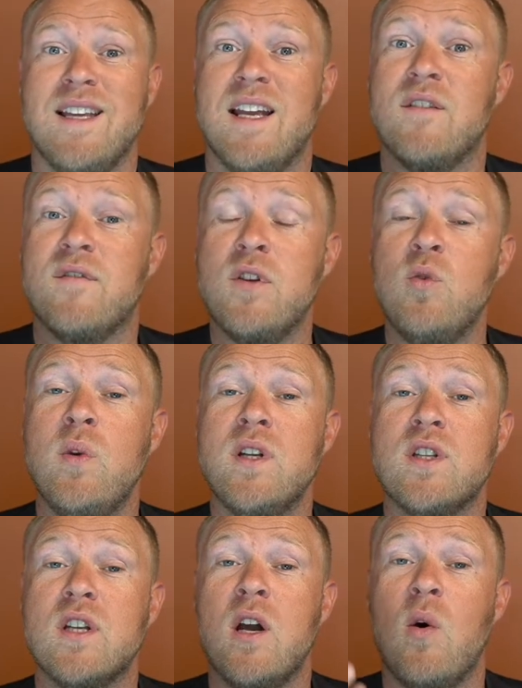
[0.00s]
And a few weeks
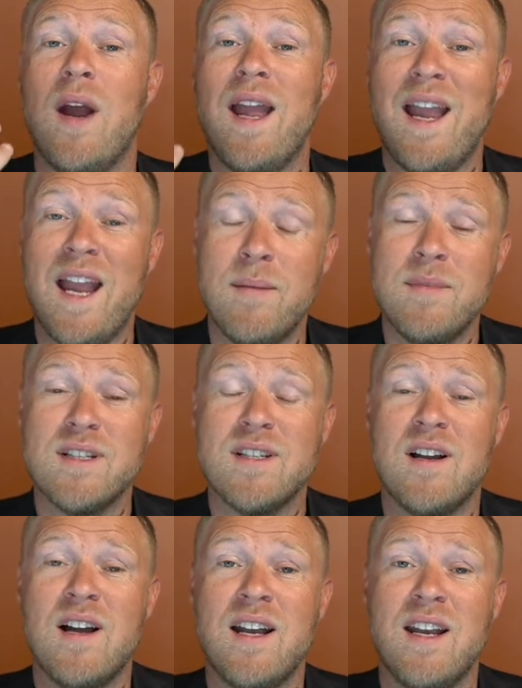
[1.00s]
ago,
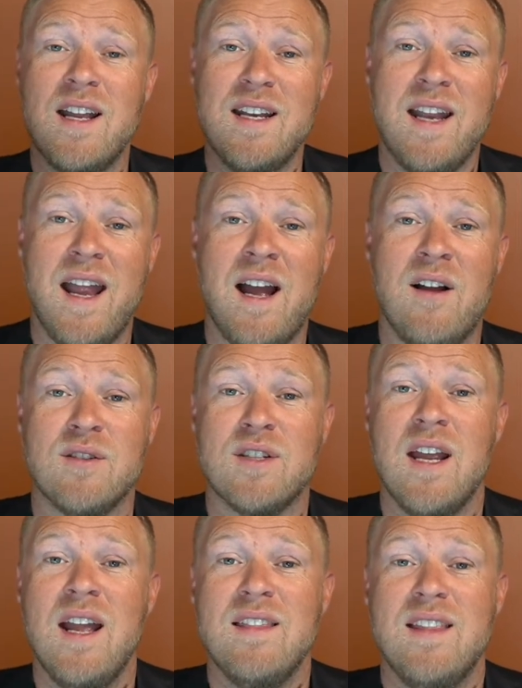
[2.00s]
Amazon announced
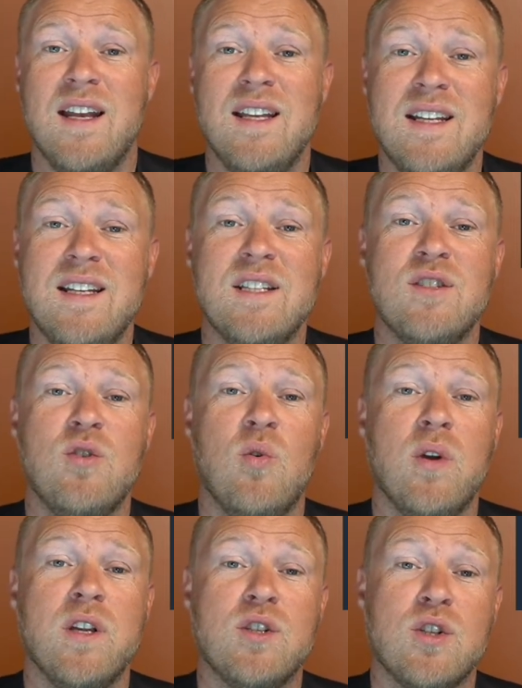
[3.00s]
that it is
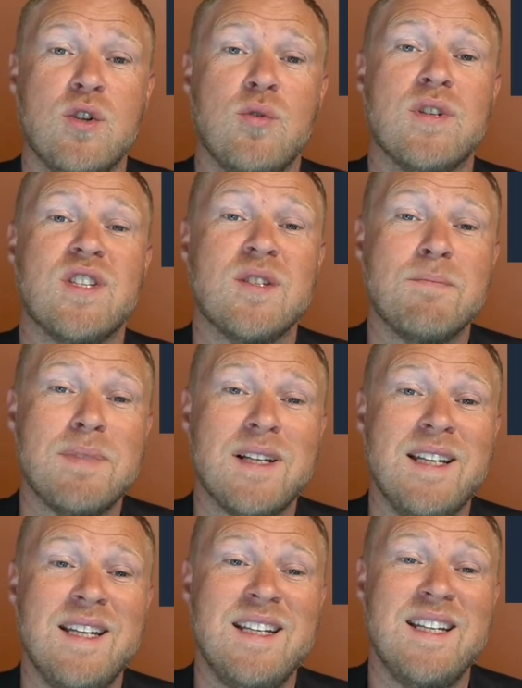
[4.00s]
going to
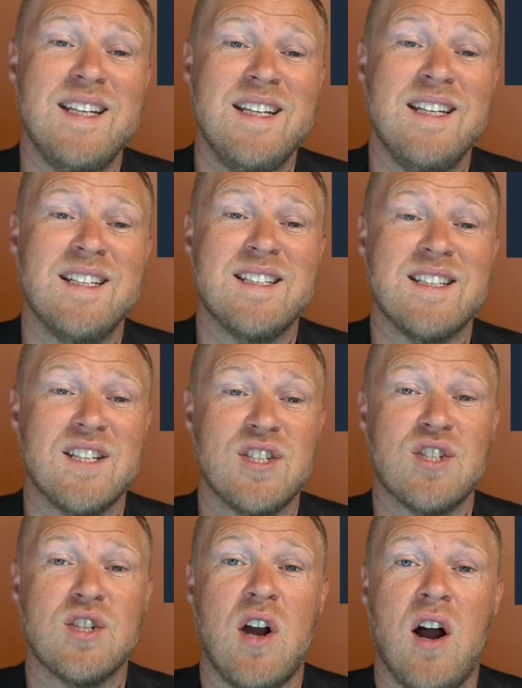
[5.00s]
split its
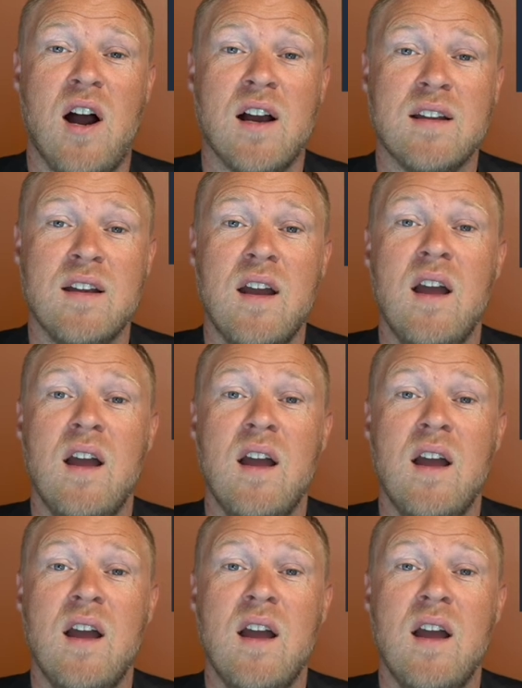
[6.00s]
stock